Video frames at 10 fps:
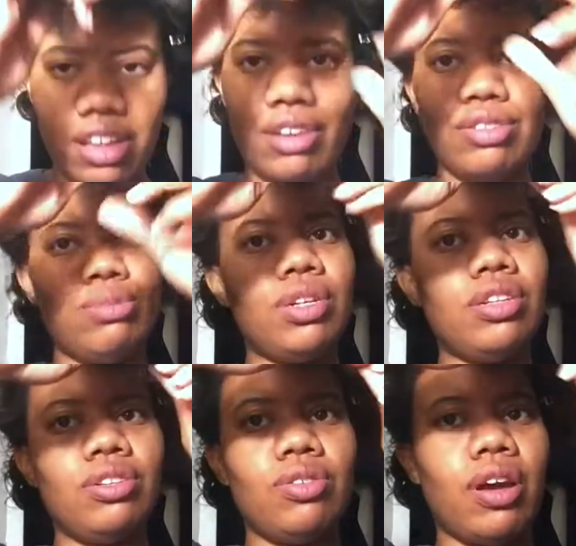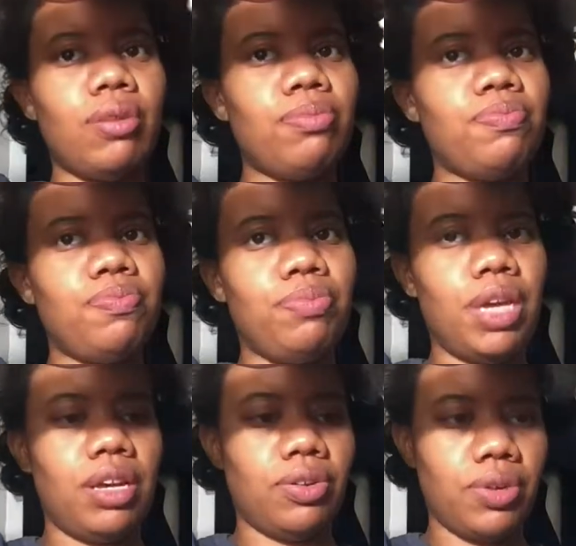I know it's more than 2. I'm
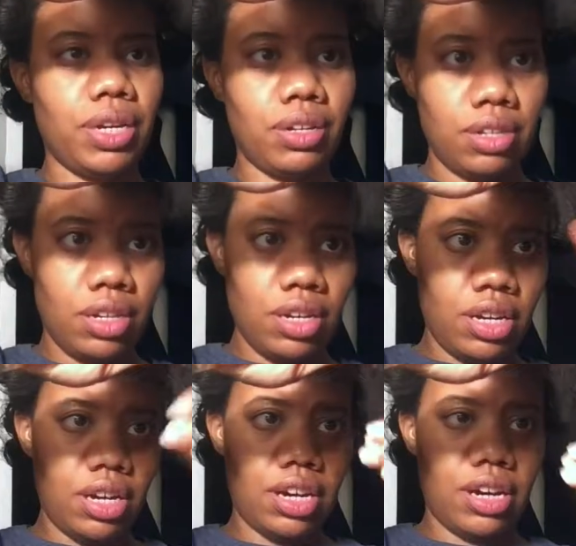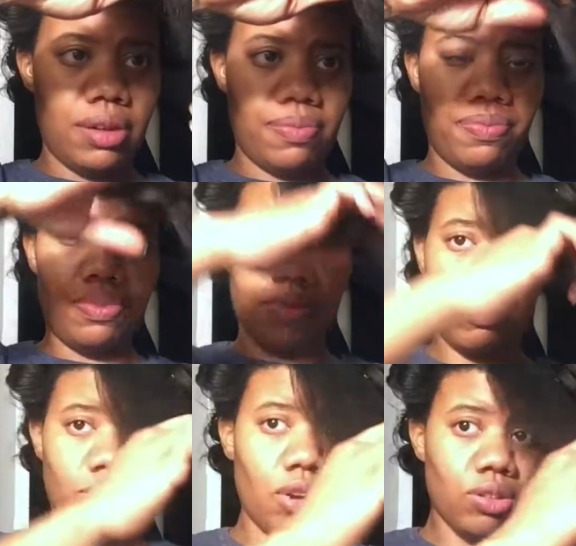being annoying.
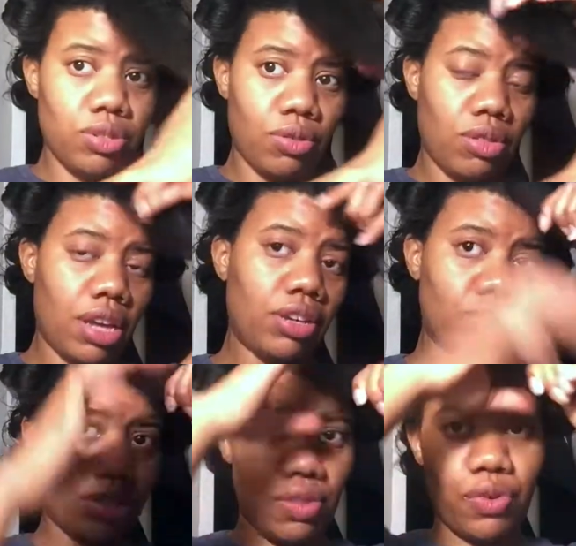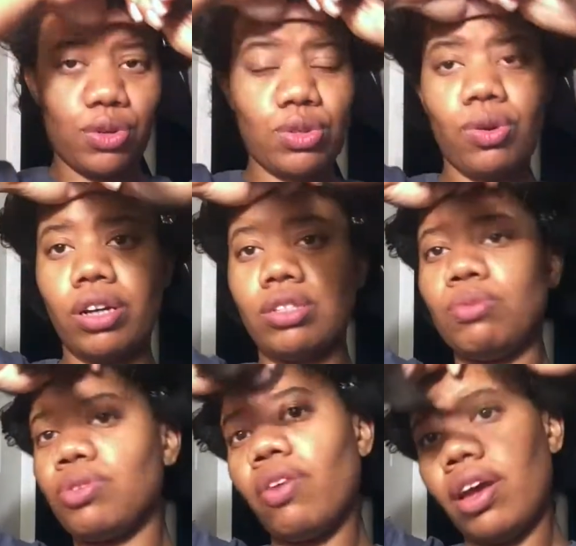Also, thank you to the folks who are
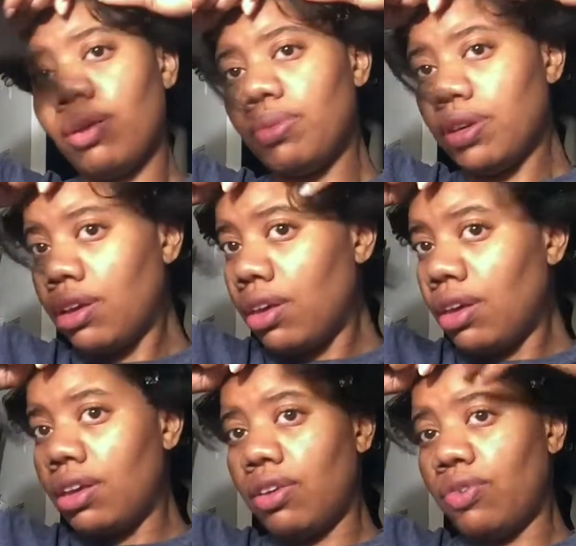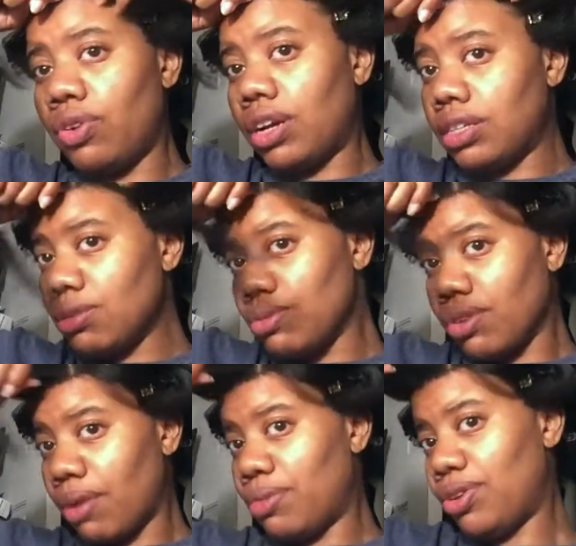subscribed. If you're not
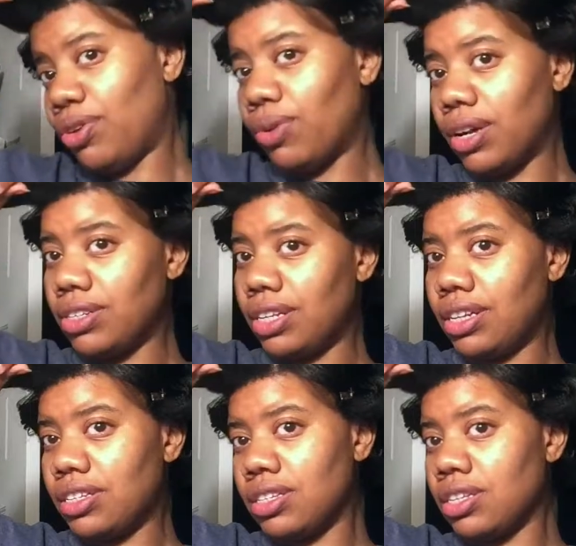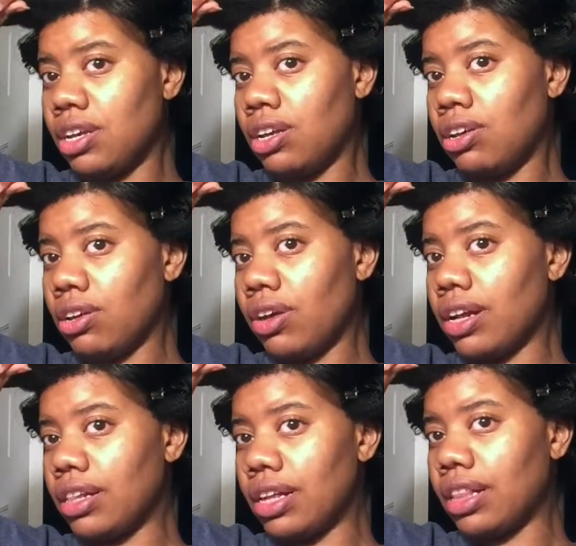subscribed and you're watching this, go ahead
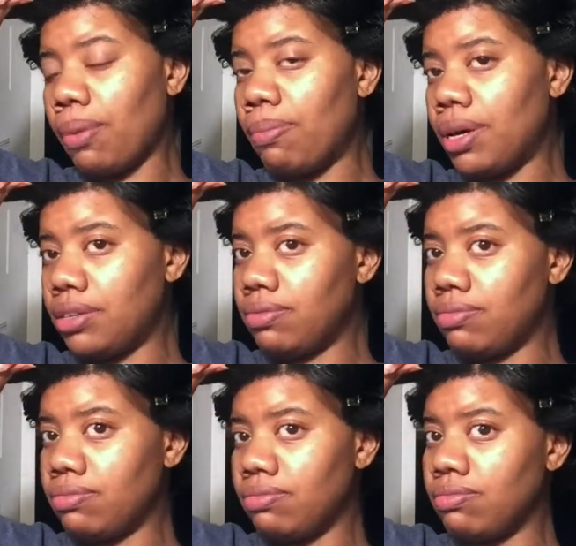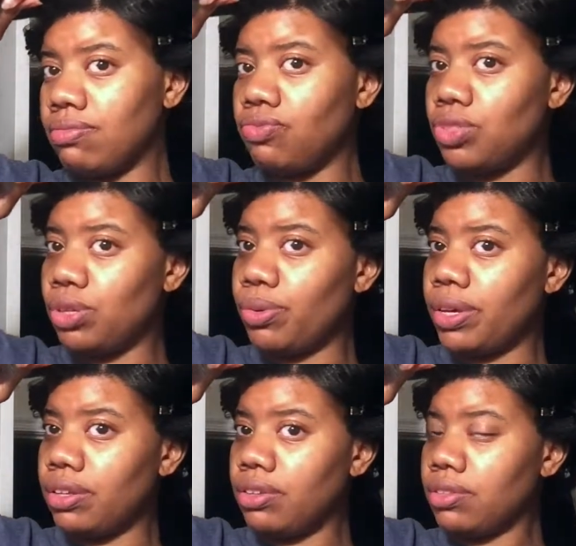and click that button. Do
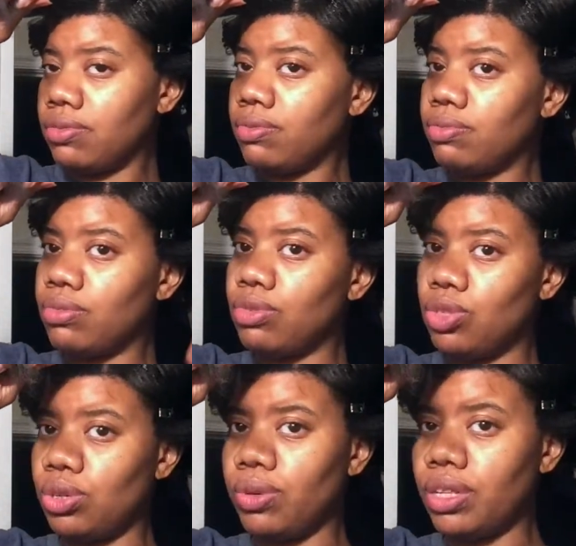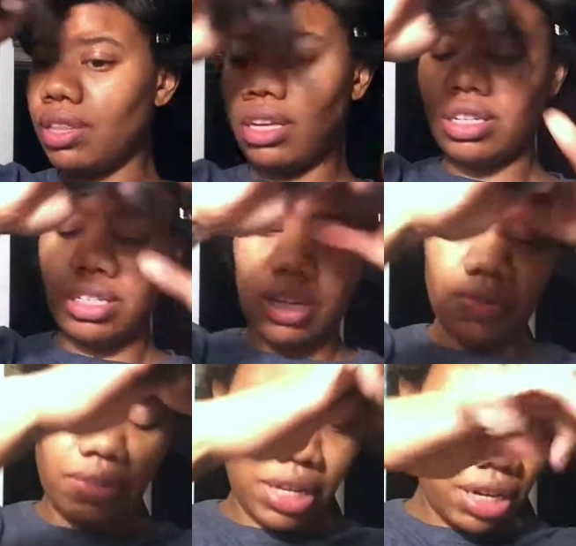it. Thank
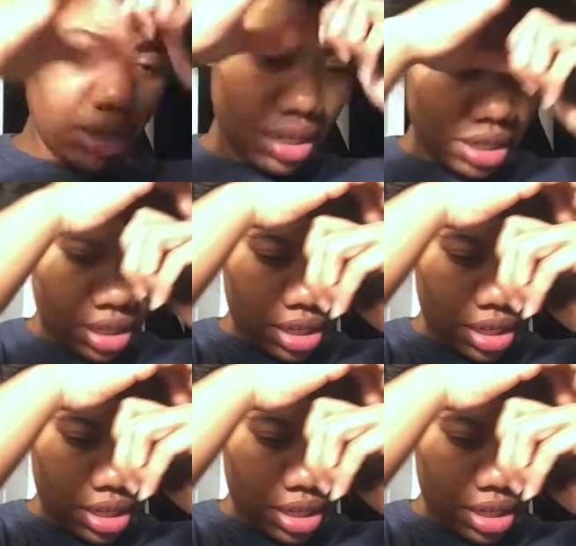yourself later.